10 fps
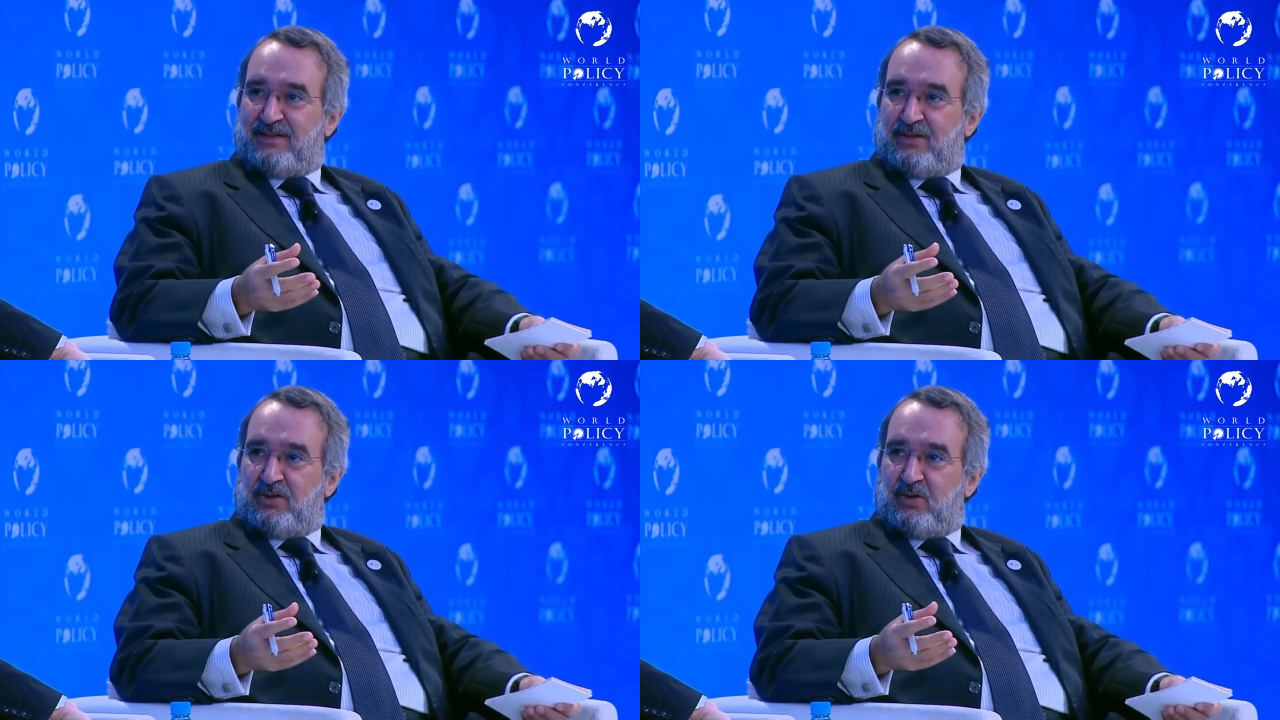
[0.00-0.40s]

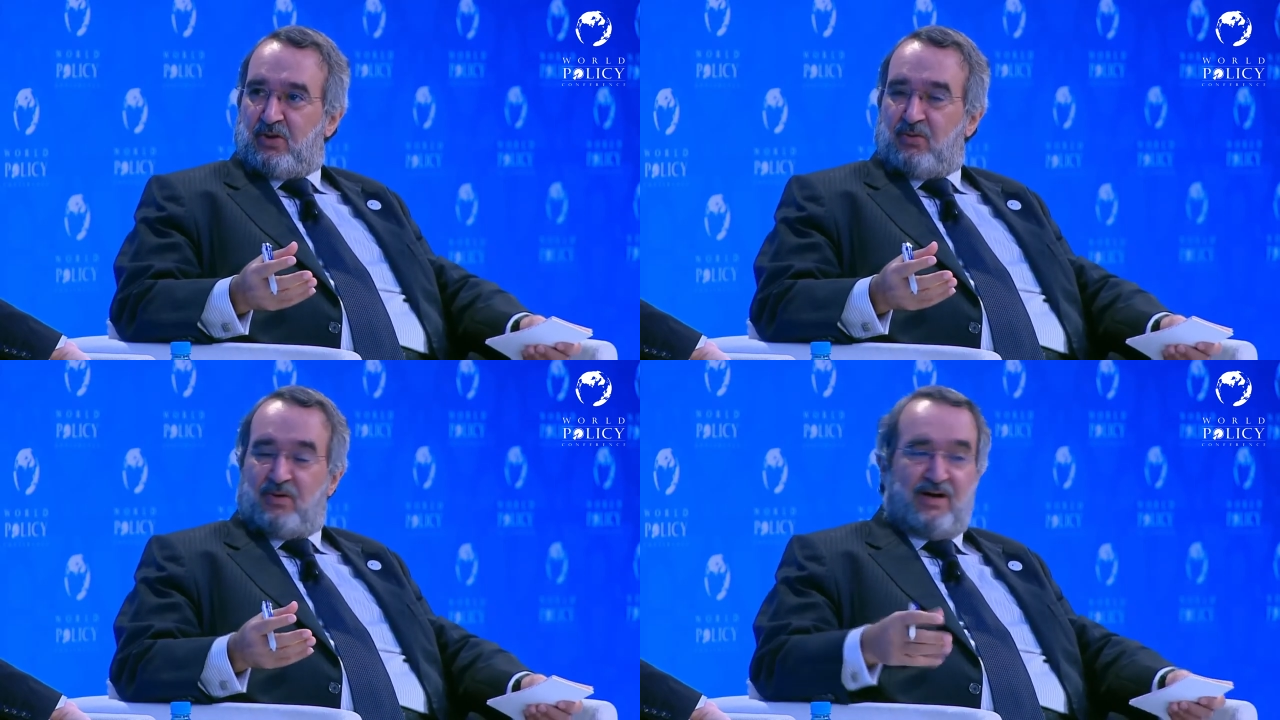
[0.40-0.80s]
you
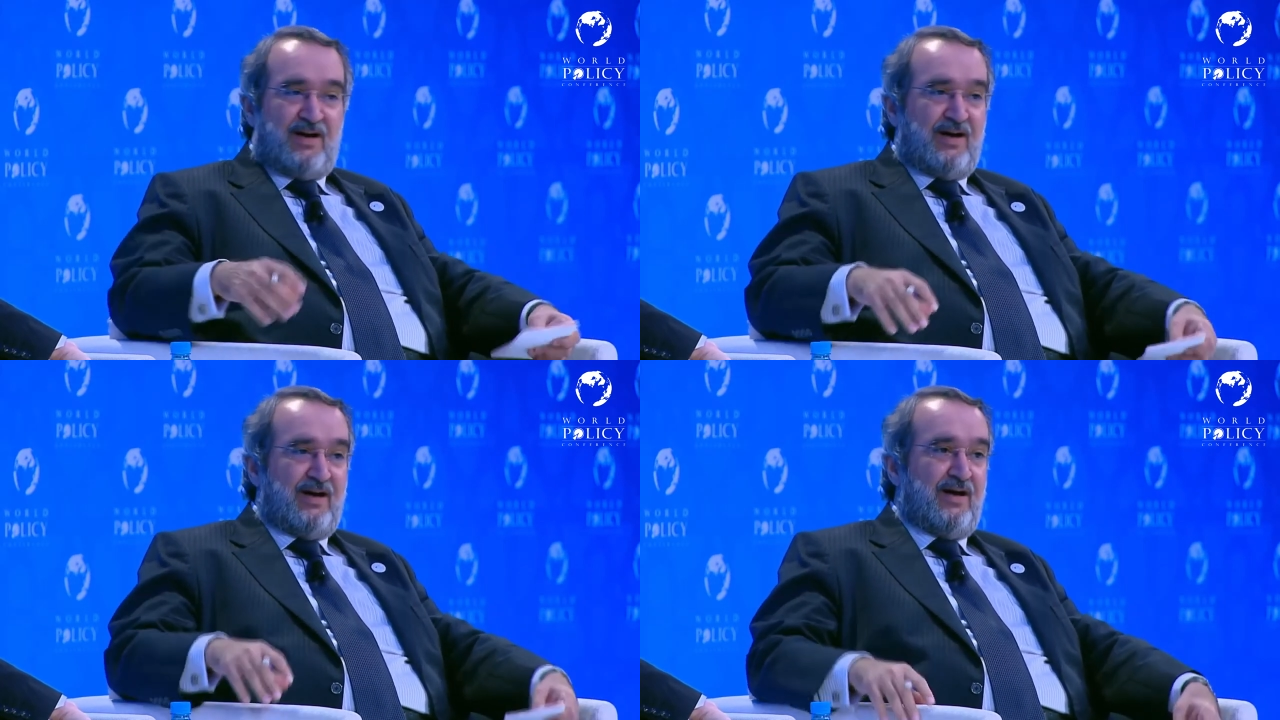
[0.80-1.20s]
know, uh,
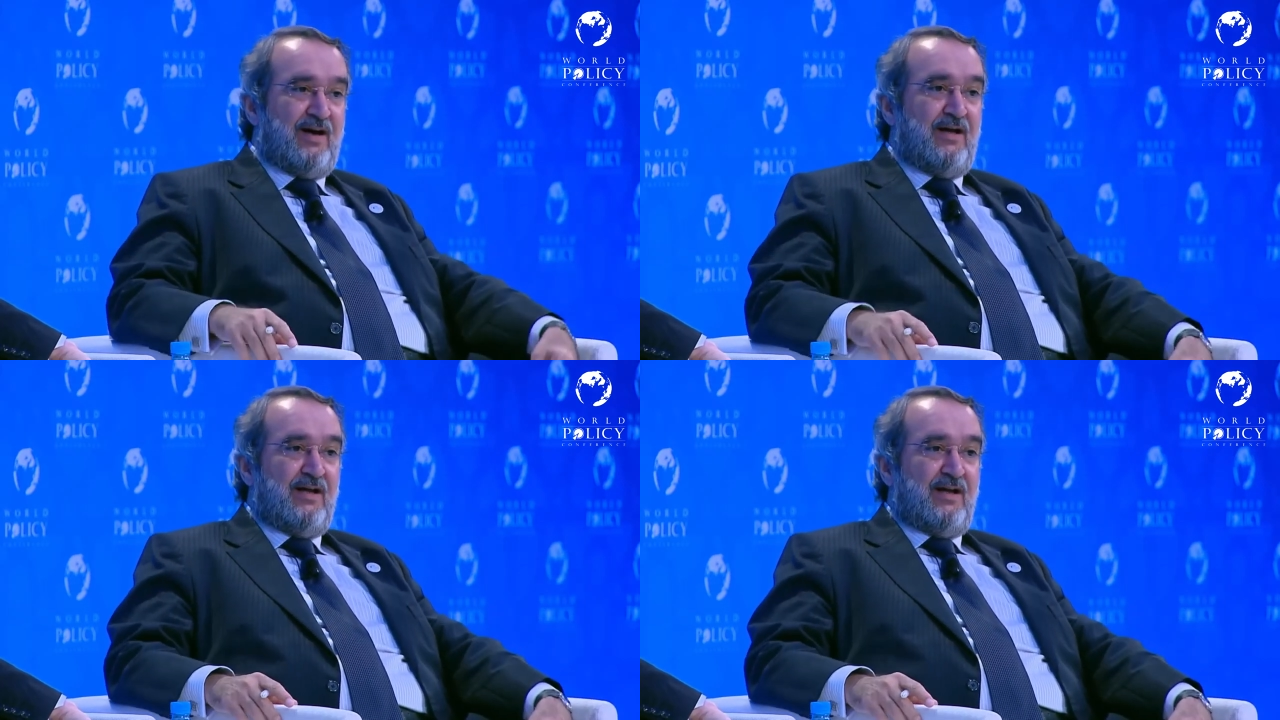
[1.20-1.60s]
uh,
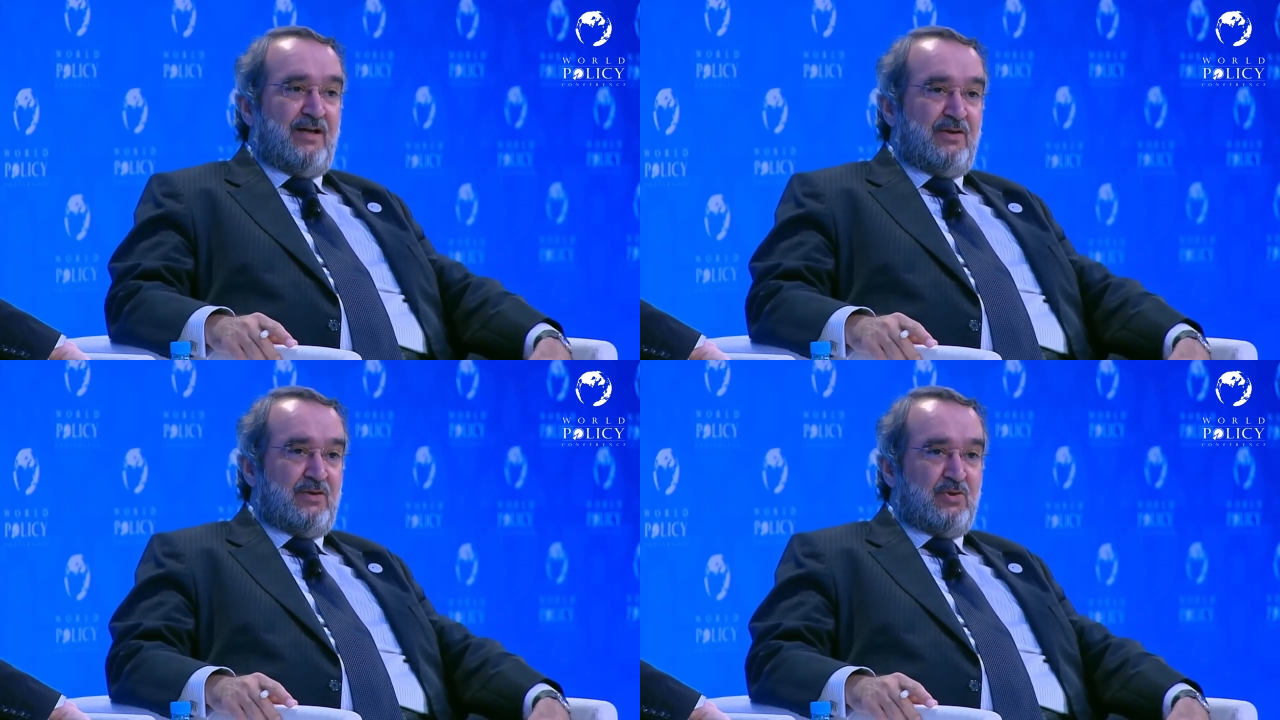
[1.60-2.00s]

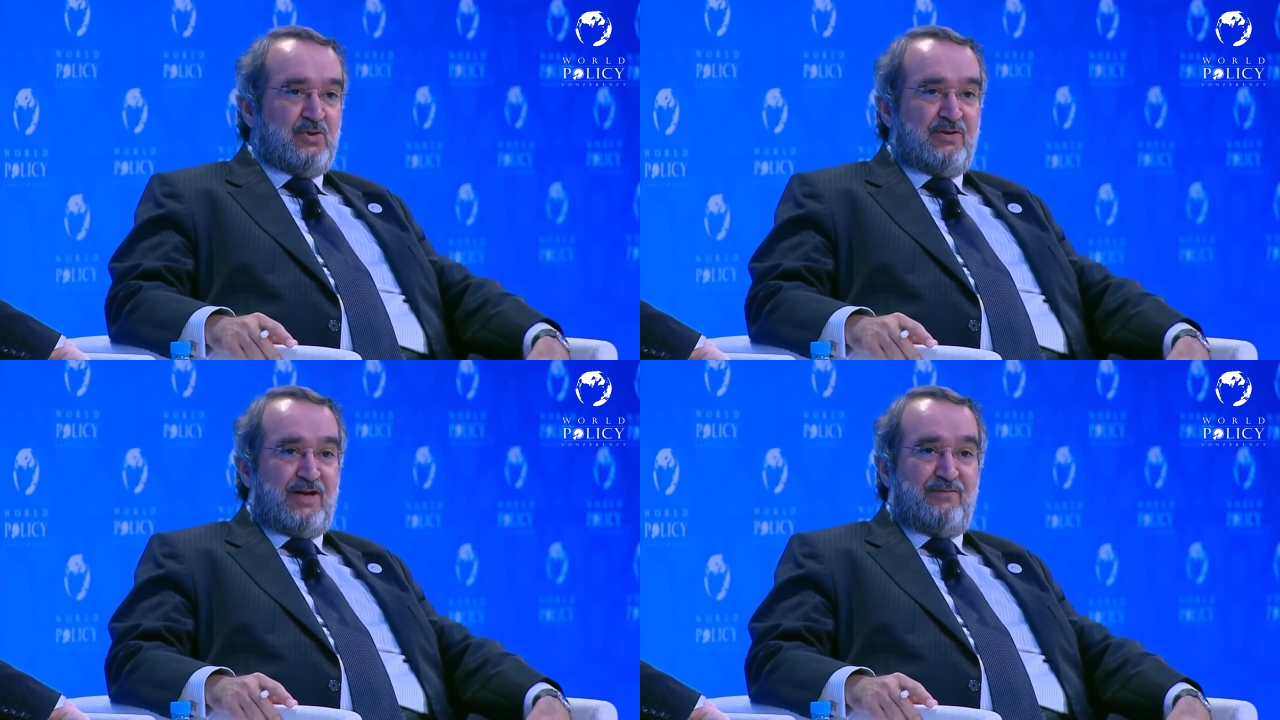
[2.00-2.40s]
you know,
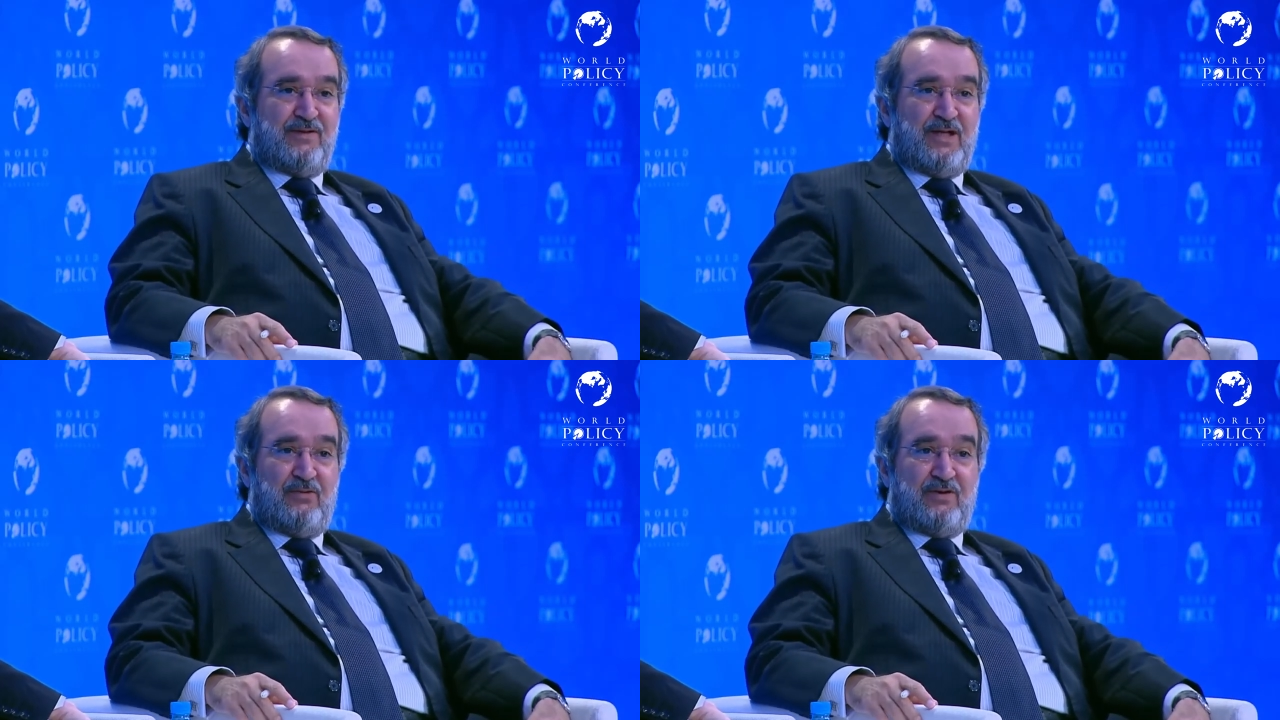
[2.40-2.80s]

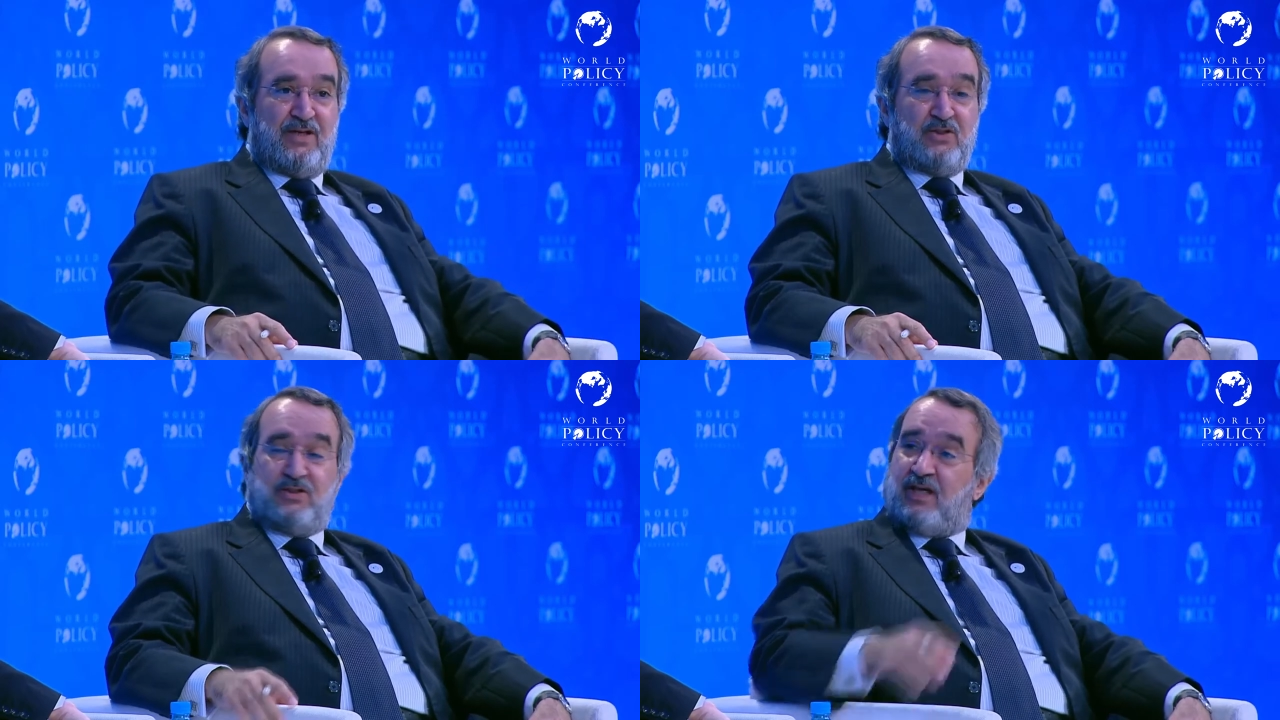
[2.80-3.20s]
geographical location.